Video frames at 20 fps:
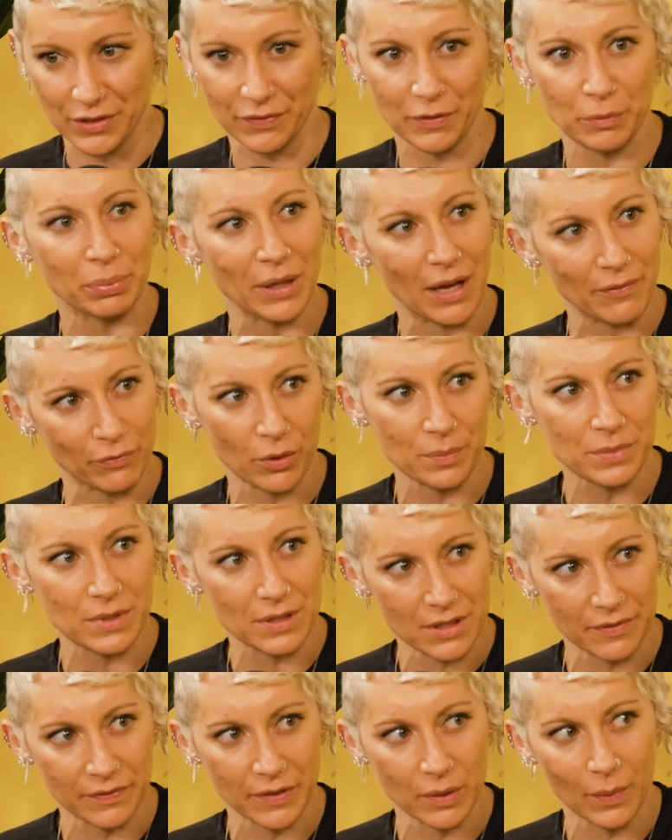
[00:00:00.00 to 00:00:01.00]
different platforms
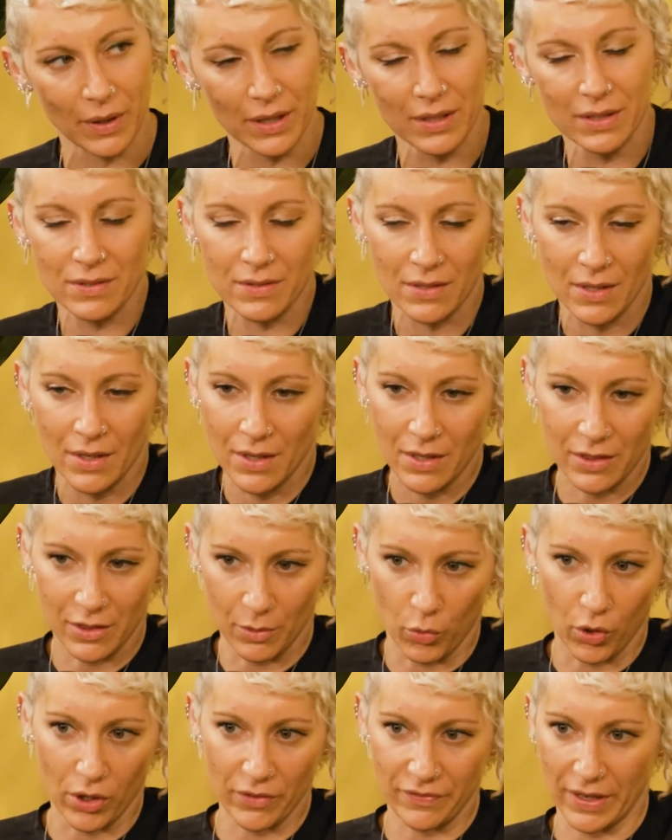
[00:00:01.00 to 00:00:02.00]
in different ways,
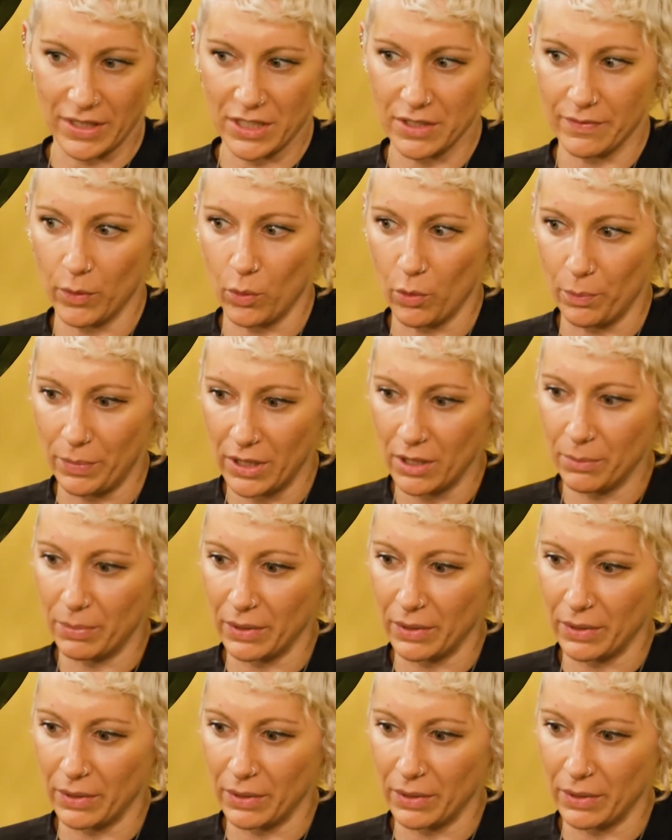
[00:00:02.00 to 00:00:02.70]
the more effective it will be.